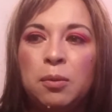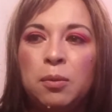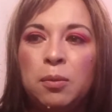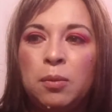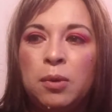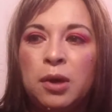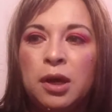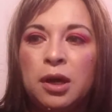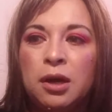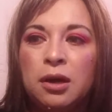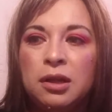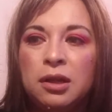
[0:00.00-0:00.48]

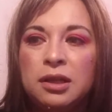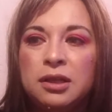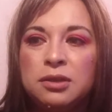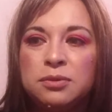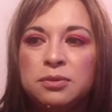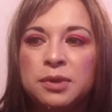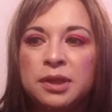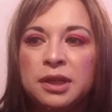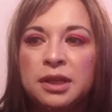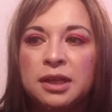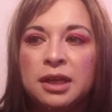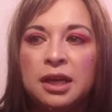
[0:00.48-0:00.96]
Well, let's
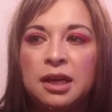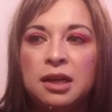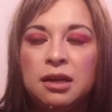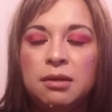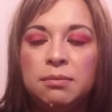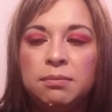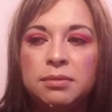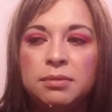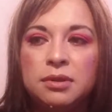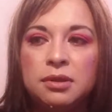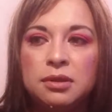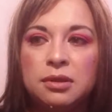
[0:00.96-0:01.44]

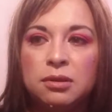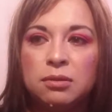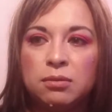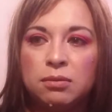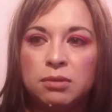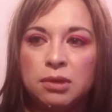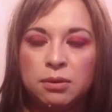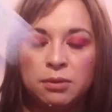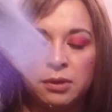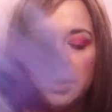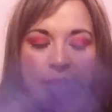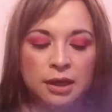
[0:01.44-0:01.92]
recap. Well,